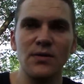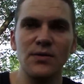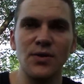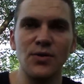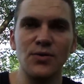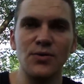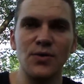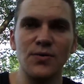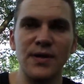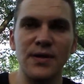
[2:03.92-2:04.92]
due
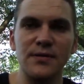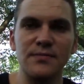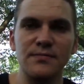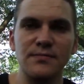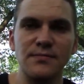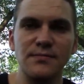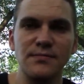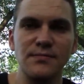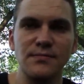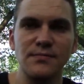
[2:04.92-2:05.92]
to the
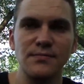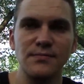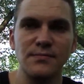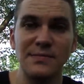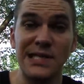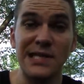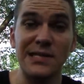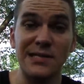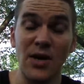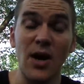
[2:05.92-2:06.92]

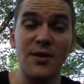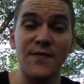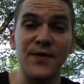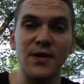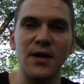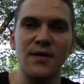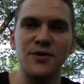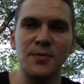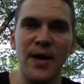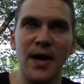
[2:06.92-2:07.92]
ge geography of
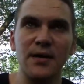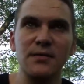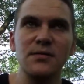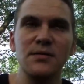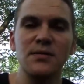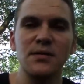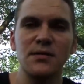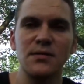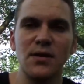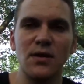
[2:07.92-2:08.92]
Japan.
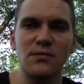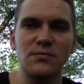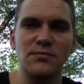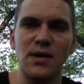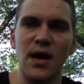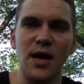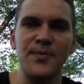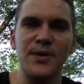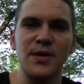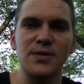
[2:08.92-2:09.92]
You know, high
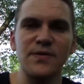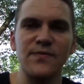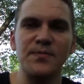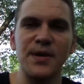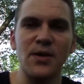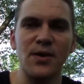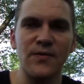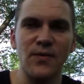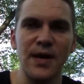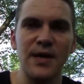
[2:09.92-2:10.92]
potential for big
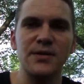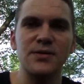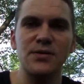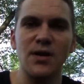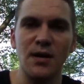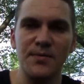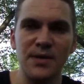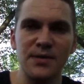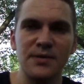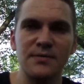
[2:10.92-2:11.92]
earthquakes,
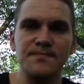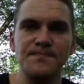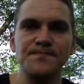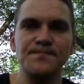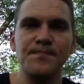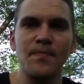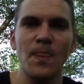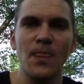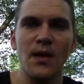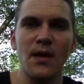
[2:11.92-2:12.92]
tsunamis,
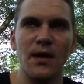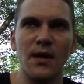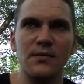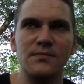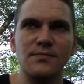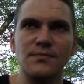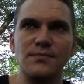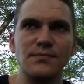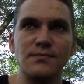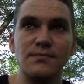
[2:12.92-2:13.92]
uh,
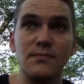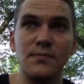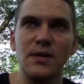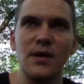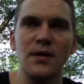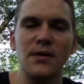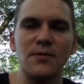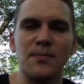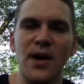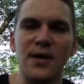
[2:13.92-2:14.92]

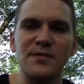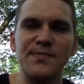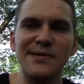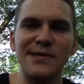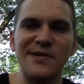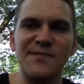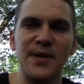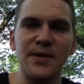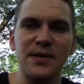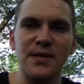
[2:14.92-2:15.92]
the possibility of
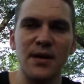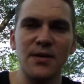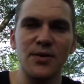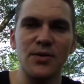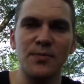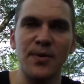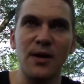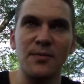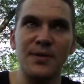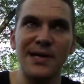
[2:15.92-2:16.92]
building uh, nuclear
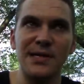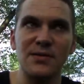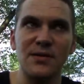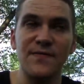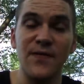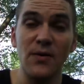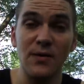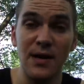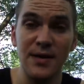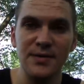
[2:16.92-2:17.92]
power plants on fault
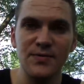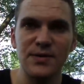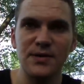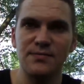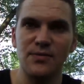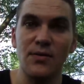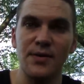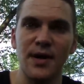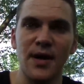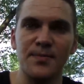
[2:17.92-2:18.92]
lines, which has
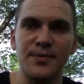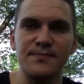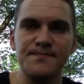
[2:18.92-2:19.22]
already happened.